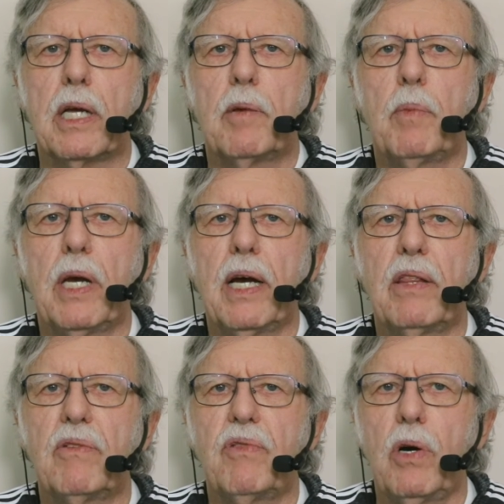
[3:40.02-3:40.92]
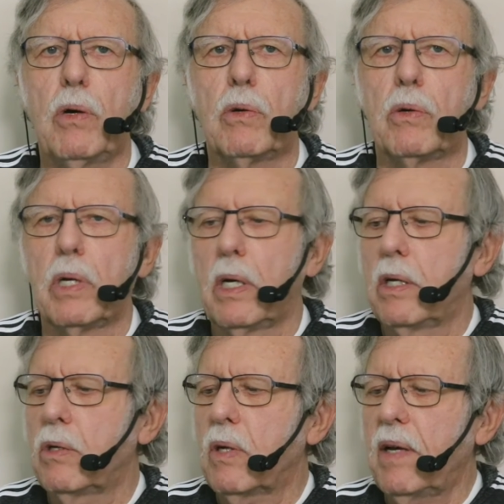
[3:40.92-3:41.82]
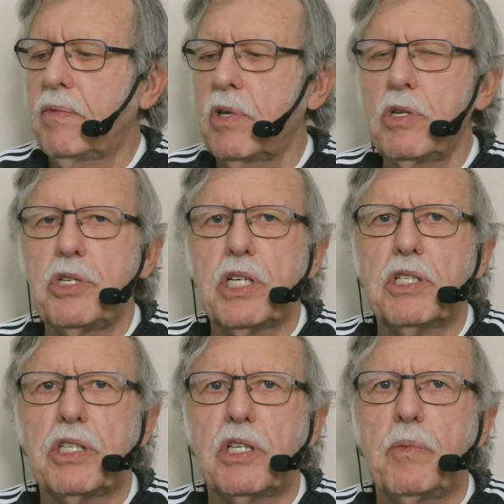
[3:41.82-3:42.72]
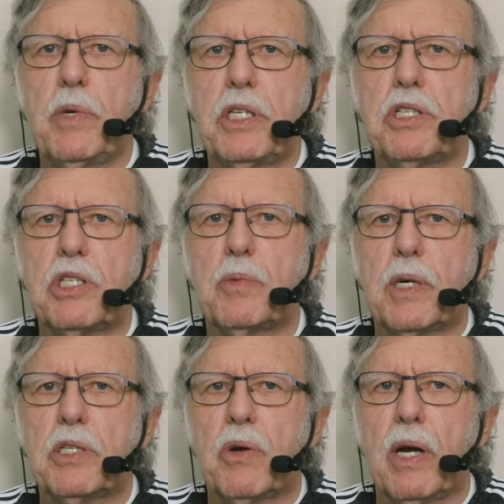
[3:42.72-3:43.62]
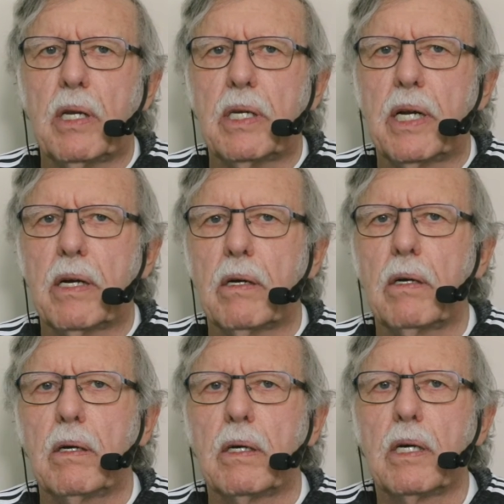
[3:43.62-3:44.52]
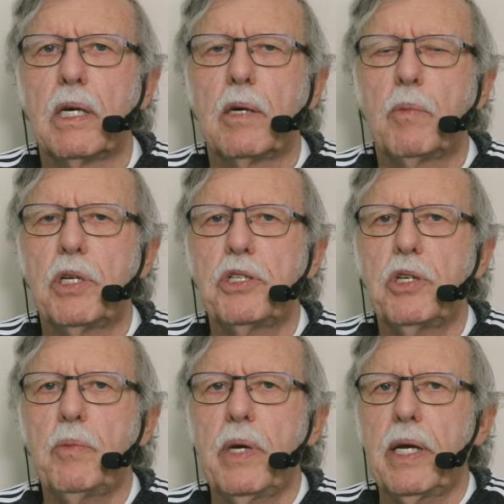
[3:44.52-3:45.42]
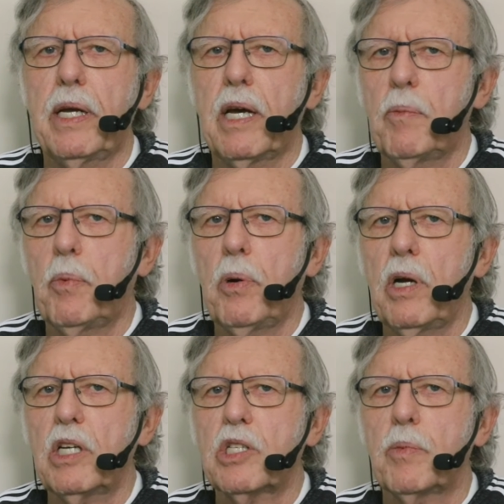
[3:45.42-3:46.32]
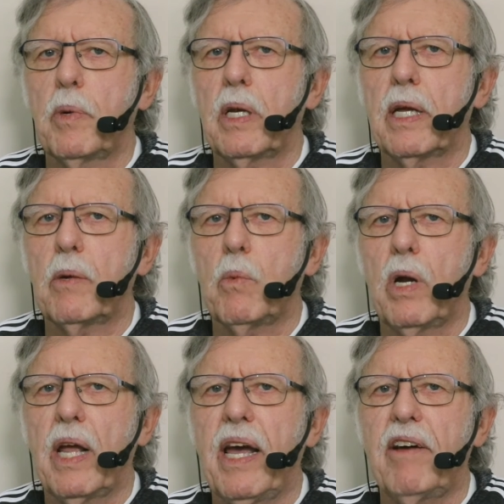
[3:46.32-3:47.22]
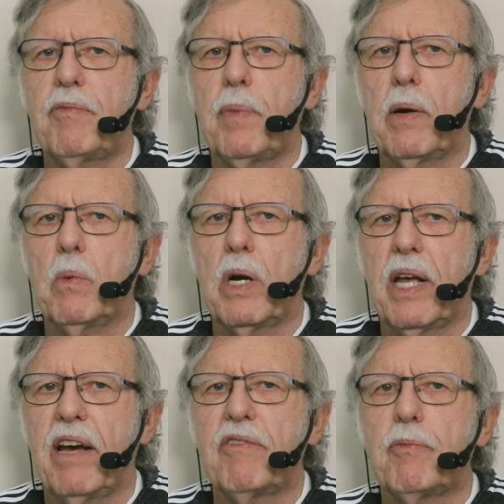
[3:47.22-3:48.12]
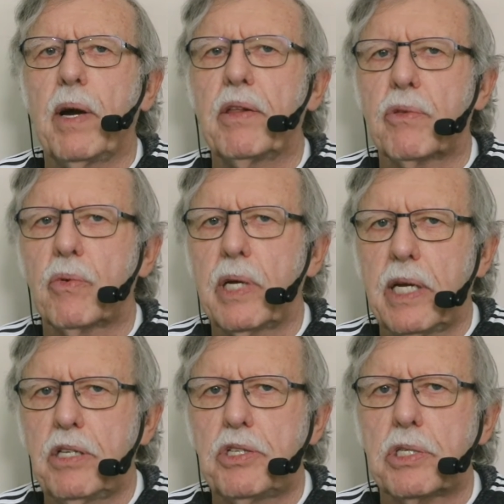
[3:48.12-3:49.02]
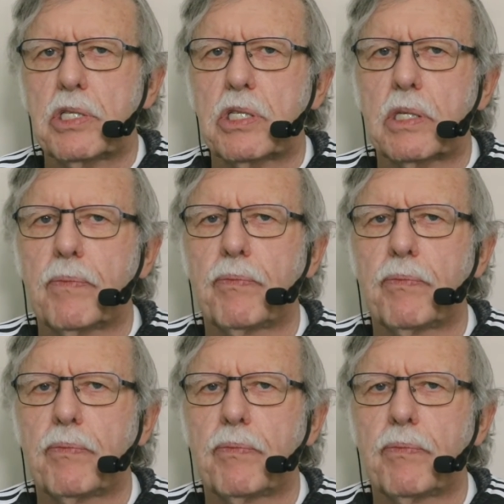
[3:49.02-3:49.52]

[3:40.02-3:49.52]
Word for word: behind the phone. You'll have to adjust the dimensions by trial and error, but it should be approximately one half by one half by three inches